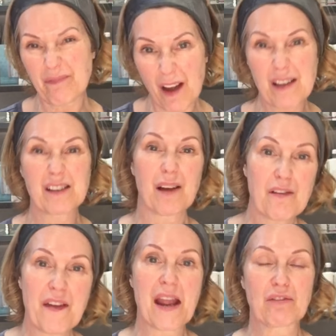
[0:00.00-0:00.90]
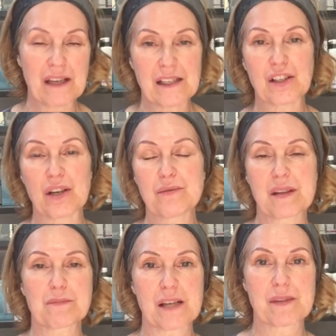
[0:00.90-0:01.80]
I vary, you know,
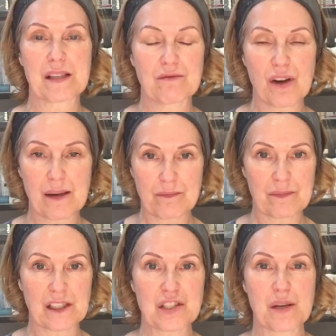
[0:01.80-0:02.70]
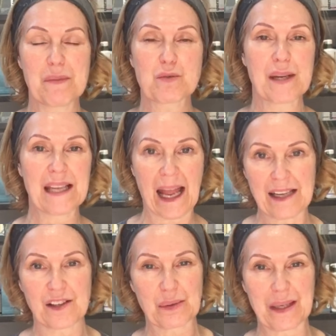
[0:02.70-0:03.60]
sometimes I think, right, I'm going to do it midweek and
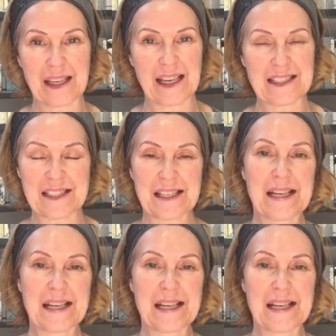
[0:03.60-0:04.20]
at the weekend.